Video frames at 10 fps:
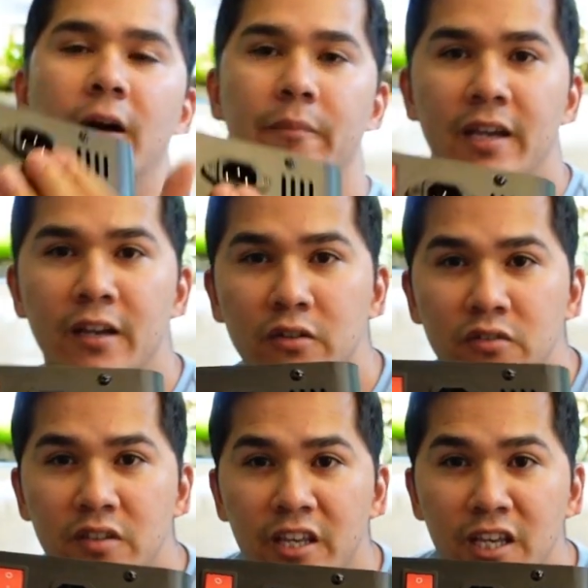
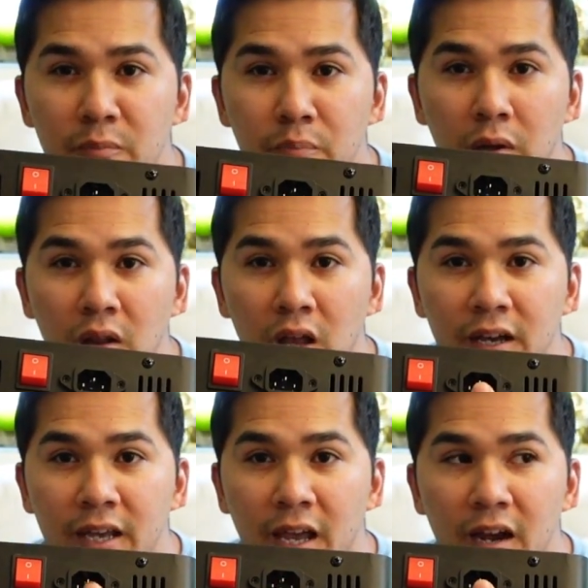here's the
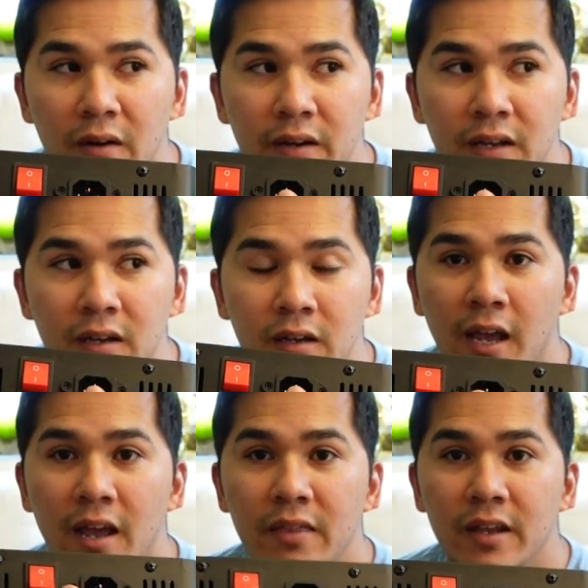plug area,
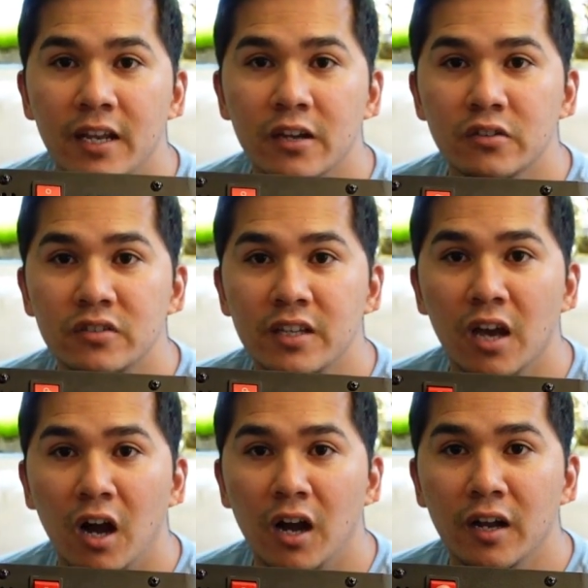and then here's the
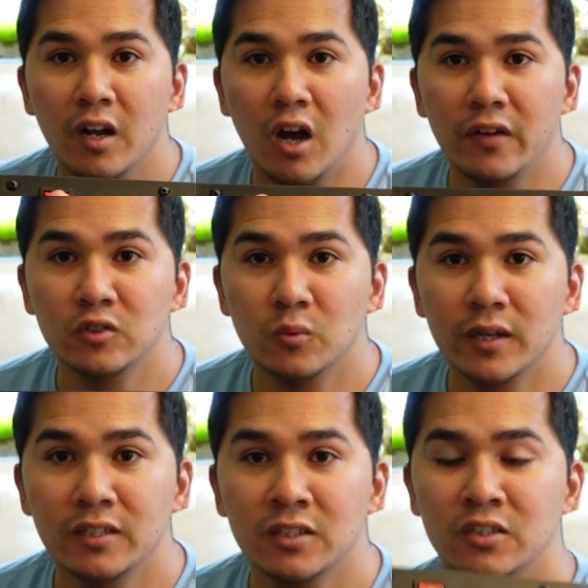on-off
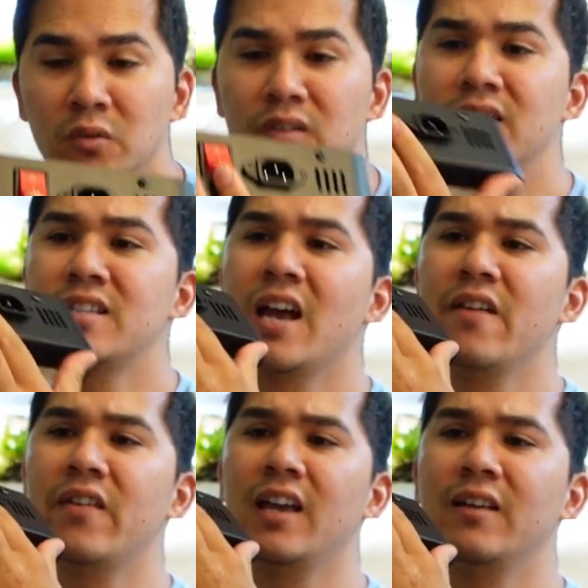switch. So it does
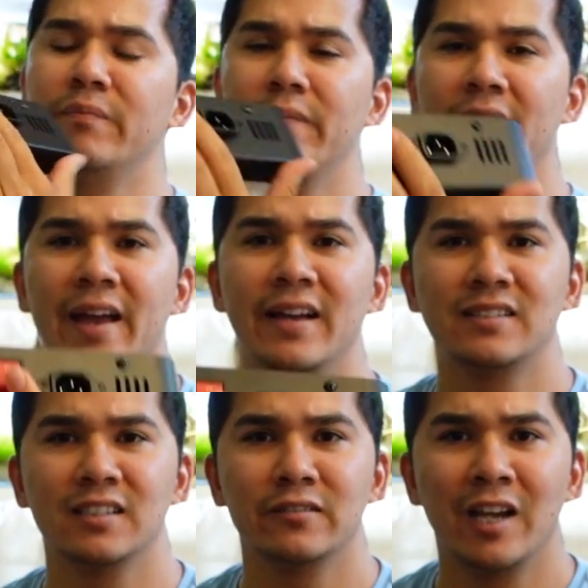have a
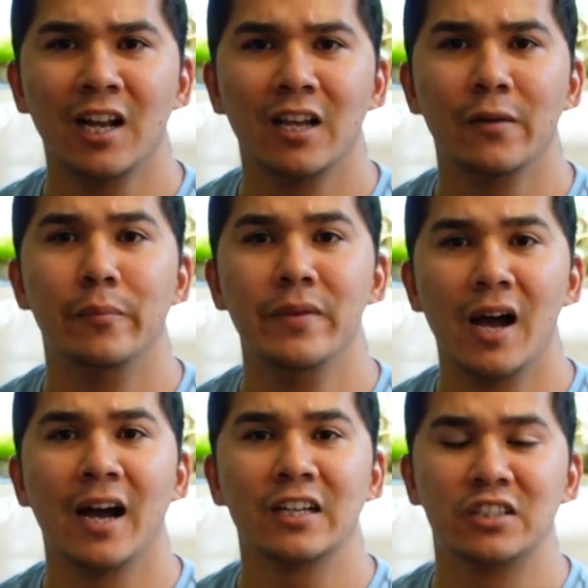massive, kind of
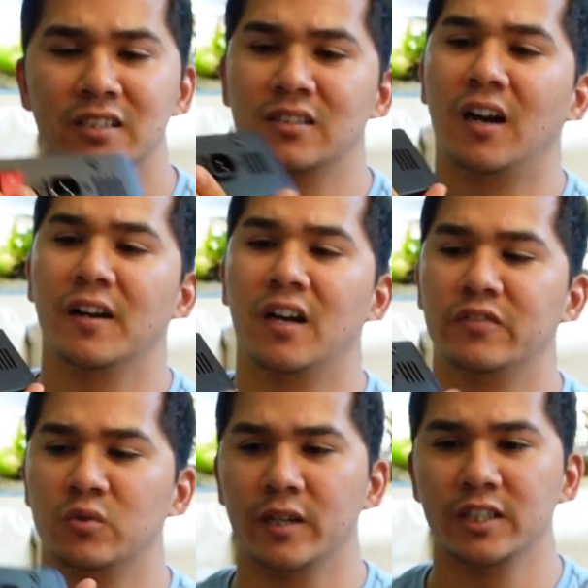obnoxious on-off
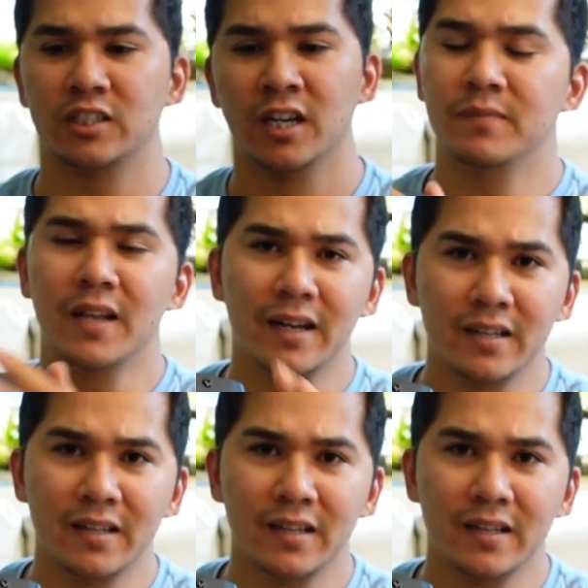switch. Not a